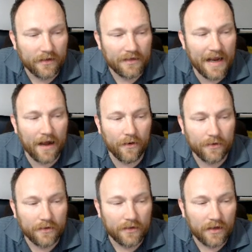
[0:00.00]
Now,
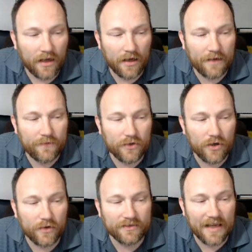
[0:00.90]
uh, if you
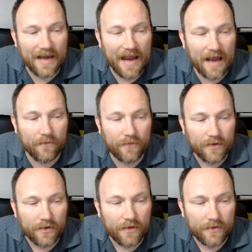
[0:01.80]
notice, I have
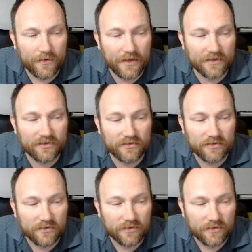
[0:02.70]

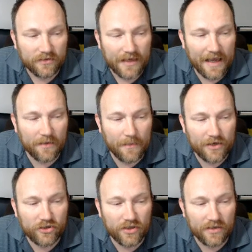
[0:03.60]
this
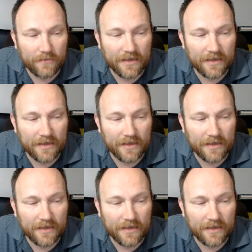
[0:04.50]
animation.